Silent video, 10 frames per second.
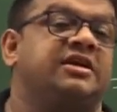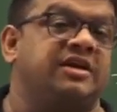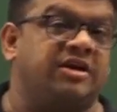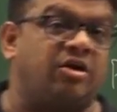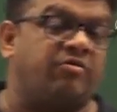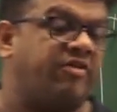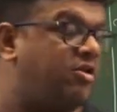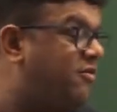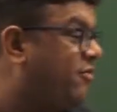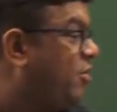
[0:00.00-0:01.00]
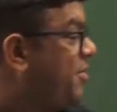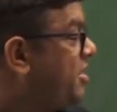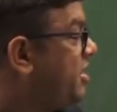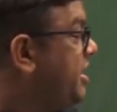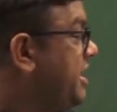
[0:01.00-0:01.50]
the value of
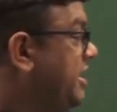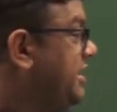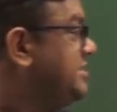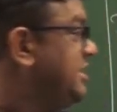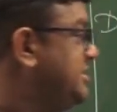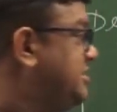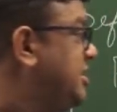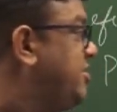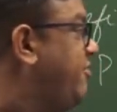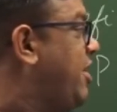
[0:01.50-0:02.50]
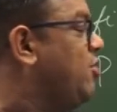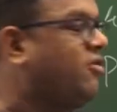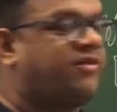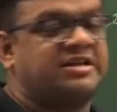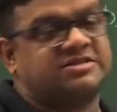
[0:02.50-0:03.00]
denominator increases, then the value
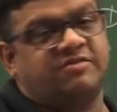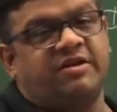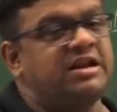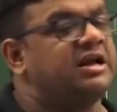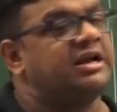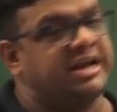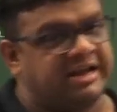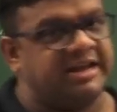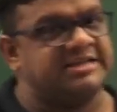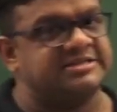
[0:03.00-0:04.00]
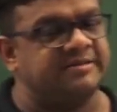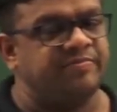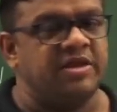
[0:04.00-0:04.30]
of answer will decrease.